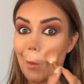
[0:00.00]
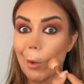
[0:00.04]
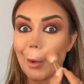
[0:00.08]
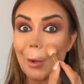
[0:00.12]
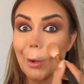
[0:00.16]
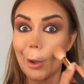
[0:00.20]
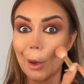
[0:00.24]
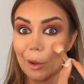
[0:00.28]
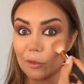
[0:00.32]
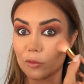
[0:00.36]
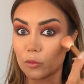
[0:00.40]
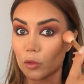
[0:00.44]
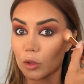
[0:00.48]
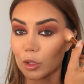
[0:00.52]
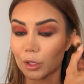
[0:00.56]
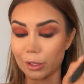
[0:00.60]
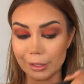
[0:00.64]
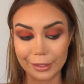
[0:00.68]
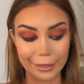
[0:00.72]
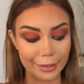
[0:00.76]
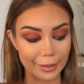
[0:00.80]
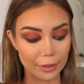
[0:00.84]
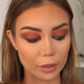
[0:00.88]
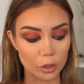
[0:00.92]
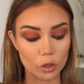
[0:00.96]

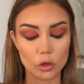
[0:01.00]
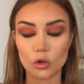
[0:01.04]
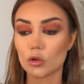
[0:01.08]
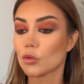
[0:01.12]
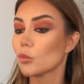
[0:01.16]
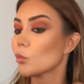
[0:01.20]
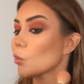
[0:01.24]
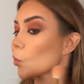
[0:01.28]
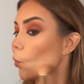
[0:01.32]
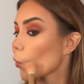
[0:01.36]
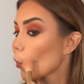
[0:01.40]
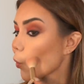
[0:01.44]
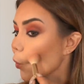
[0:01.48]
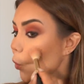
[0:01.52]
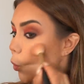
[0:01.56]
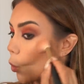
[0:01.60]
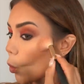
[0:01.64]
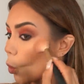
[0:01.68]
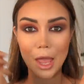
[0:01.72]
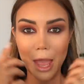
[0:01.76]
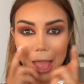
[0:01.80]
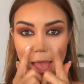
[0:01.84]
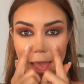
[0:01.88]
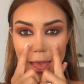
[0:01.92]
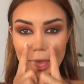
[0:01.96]
Definitely needed.
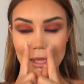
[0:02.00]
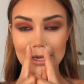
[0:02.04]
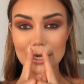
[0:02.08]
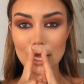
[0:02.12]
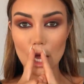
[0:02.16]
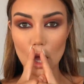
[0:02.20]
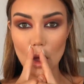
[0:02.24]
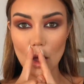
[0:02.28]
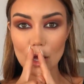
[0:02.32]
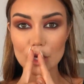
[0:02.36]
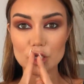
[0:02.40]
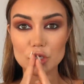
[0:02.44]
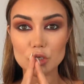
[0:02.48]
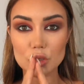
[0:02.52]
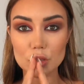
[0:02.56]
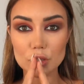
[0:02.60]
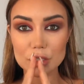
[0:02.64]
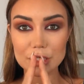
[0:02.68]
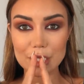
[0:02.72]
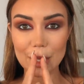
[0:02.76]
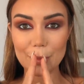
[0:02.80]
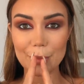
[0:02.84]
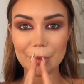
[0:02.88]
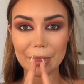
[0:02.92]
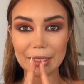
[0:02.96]
And now I do
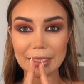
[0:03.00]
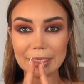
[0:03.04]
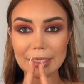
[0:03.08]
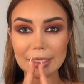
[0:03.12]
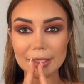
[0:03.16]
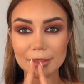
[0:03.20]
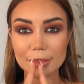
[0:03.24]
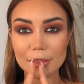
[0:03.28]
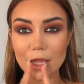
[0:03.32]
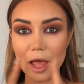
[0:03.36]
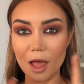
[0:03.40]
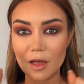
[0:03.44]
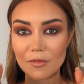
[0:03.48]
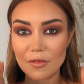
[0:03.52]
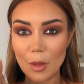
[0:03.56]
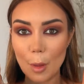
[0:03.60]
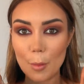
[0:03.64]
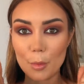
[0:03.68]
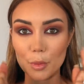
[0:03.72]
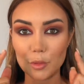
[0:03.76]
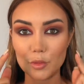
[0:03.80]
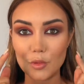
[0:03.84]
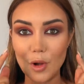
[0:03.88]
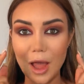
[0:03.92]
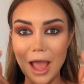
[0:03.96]
typically
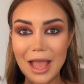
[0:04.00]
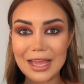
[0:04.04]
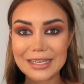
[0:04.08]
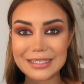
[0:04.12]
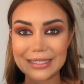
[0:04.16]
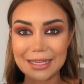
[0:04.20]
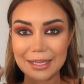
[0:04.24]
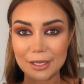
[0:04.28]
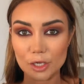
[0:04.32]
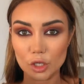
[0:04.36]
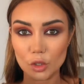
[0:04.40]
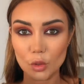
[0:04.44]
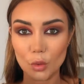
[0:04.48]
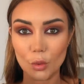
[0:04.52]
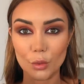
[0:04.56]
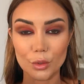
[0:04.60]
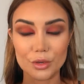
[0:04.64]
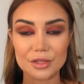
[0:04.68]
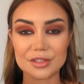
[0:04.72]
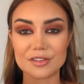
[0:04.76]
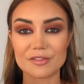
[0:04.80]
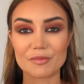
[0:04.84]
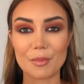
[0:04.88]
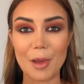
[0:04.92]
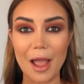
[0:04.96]
love bright inner
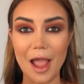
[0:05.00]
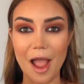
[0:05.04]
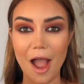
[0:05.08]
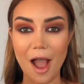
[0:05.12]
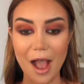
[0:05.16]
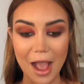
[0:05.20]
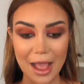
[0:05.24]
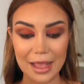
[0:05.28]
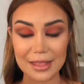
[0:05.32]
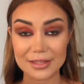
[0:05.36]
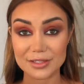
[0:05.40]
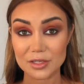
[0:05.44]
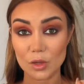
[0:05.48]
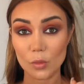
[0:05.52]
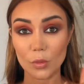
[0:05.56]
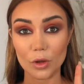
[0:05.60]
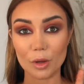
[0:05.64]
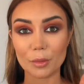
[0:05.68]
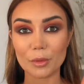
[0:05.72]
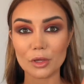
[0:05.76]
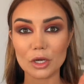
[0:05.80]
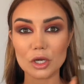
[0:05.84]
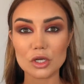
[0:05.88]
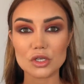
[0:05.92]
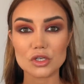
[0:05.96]
corners of my eye. So what
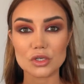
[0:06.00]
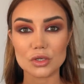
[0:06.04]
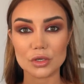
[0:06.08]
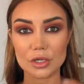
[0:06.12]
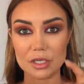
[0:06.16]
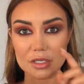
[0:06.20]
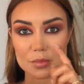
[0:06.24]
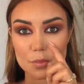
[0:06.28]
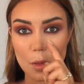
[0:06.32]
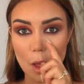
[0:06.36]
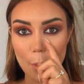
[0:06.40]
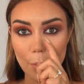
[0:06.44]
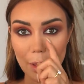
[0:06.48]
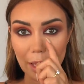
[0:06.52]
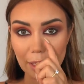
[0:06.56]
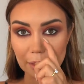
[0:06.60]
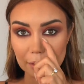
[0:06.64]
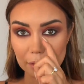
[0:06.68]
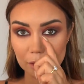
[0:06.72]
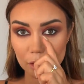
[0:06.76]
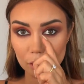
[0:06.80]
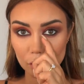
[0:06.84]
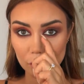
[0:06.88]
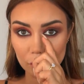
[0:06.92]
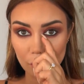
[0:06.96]
I'm gonna do is pop a
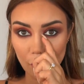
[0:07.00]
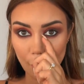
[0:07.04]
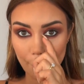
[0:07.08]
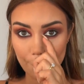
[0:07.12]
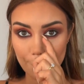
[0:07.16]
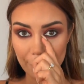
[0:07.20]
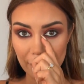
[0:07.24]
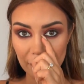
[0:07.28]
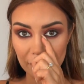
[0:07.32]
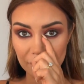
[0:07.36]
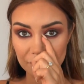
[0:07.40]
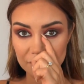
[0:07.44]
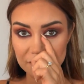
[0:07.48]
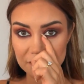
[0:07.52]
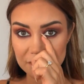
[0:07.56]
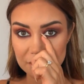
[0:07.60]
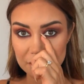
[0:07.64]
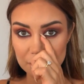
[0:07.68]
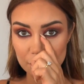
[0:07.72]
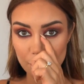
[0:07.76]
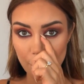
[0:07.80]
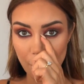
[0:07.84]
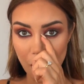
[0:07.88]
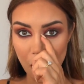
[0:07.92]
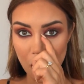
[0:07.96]
little bit of
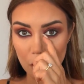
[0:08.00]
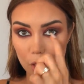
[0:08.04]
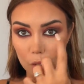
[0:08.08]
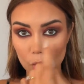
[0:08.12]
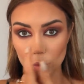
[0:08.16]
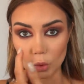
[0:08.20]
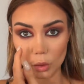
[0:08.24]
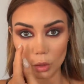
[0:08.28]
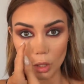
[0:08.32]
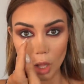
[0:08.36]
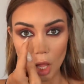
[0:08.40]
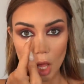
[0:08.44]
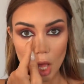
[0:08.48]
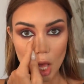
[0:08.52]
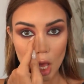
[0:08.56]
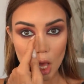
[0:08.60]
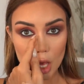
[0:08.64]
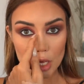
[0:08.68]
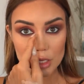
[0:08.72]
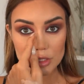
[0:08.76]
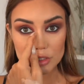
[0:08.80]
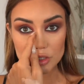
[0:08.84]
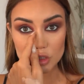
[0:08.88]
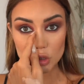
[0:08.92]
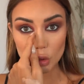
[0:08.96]
sparkle,
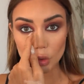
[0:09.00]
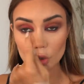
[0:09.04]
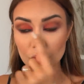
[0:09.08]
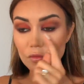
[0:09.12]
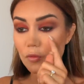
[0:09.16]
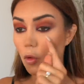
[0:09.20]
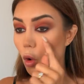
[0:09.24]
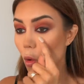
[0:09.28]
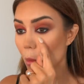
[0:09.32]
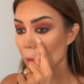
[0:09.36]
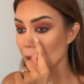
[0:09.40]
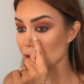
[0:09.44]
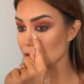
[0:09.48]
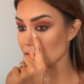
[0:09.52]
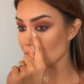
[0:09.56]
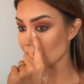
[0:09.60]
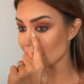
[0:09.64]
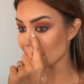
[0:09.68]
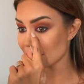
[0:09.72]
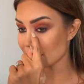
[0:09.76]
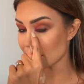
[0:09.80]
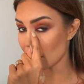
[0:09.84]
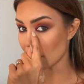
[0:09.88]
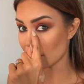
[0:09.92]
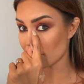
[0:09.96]
sort of almost on
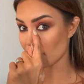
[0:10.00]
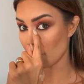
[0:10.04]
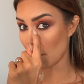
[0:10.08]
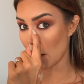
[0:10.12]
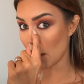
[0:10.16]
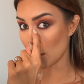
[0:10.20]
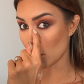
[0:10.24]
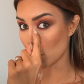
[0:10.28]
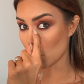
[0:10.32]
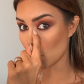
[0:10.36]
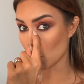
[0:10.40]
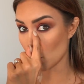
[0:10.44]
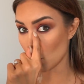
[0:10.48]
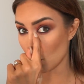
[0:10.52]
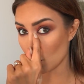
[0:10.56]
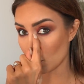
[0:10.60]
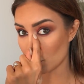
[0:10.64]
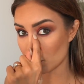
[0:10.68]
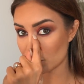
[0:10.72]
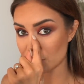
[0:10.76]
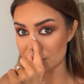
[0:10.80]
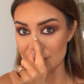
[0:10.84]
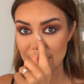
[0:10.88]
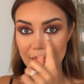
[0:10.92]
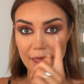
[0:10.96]
the side of my
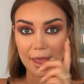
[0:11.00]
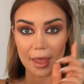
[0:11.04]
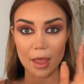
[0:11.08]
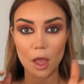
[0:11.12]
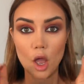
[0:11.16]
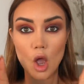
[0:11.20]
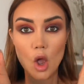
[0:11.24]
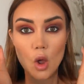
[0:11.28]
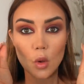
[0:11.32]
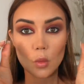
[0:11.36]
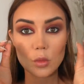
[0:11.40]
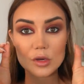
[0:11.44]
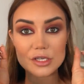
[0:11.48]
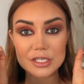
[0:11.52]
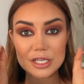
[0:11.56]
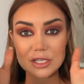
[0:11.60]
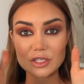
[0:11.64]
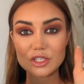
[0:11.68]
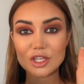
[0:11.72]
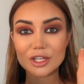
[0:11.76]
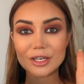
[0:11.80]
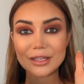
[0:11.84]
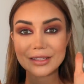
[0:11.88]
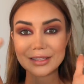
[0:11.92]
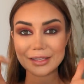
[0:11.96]
nose there, which
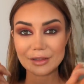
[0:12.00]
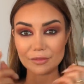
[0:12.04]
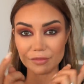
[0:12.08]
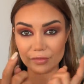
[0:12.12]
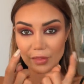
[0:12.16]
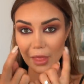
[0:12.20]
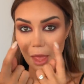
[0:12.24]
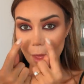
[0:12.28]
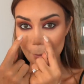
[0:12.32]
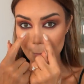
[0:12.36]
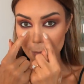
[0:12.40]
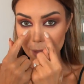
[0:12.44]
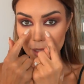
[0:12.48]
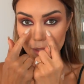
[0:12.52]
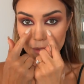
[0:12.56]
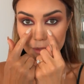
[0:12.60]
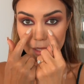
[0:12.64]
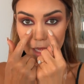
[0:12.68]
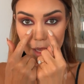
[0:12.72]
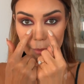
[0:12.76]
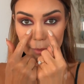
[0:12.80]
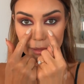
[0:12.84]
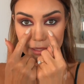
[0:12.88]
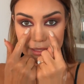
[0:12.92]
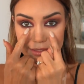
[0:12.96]
is gonna lift that, but
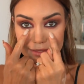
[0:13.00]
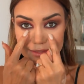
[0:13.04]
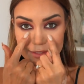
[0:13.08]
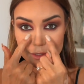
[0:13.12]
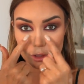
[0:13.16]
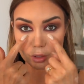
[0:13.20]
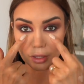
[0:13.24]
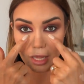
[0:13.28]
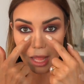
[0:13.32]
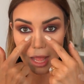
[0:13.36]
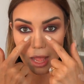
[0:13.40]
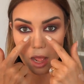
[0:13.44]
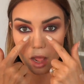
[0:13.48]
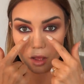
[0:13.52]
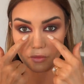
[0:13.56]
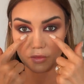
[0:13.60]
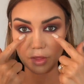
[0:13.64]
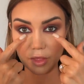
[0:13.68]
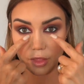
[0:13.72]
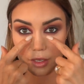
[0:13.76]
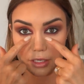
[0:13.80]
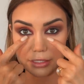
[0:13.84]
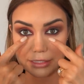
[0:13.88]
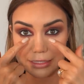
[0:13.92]
allow me to still have the